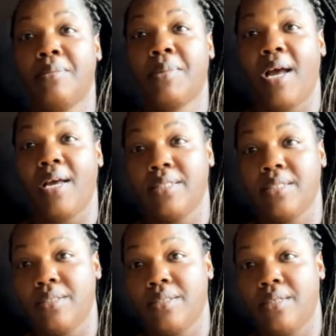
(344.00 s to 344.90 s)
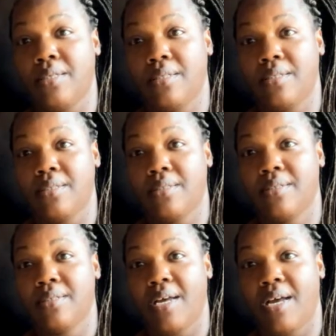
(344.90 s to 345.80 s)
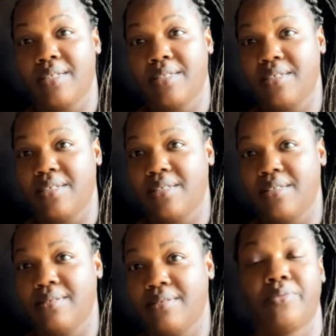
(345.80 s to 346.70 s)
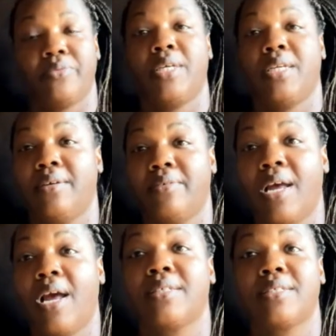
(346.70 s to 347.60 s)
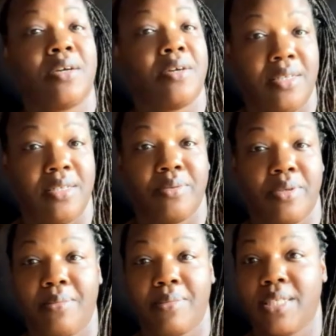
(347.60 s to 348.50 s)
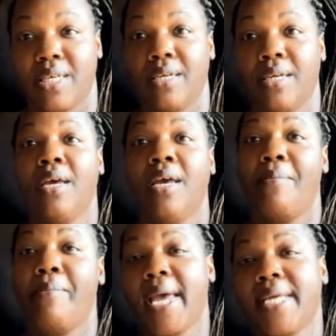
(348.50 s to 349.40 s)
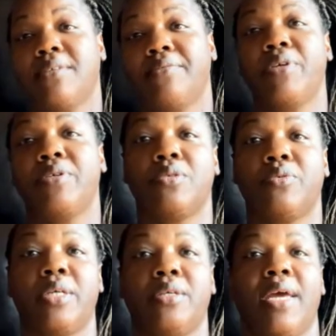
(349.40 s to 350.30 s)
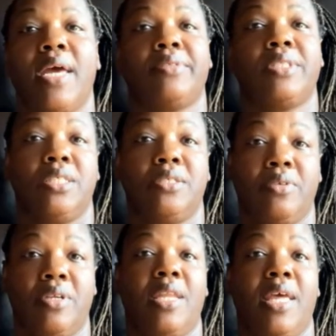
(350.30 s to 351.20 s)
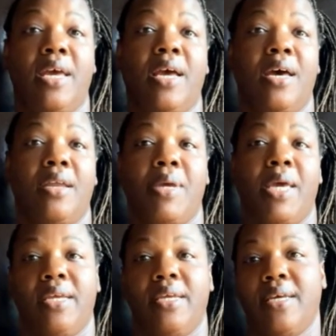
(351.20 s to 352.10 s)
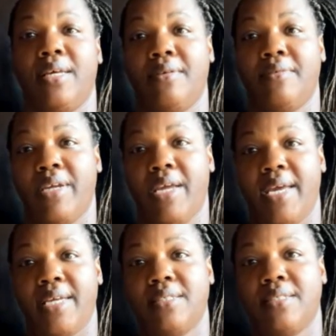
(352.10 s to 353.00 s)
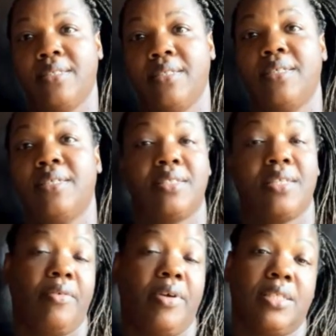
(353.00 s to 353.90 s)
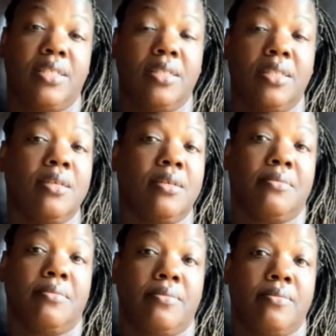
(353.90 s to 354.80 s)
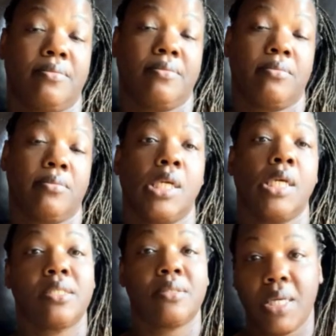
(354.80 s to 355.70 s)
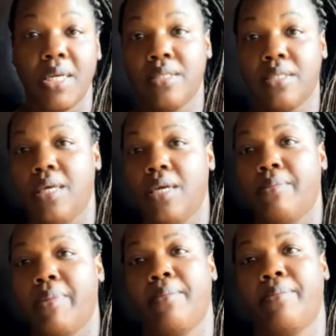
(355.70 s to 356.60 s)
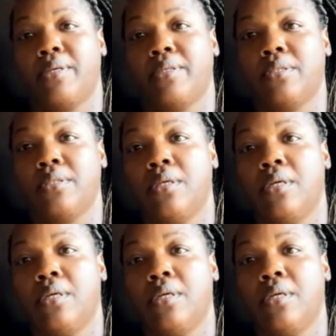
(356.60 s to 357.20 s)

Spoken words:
Concert, concerted, whatever. Concerted is what I'm gonna say. Imagine a future where you have children and that automatic yelling reaction is directed at them. Some things to think about, poster.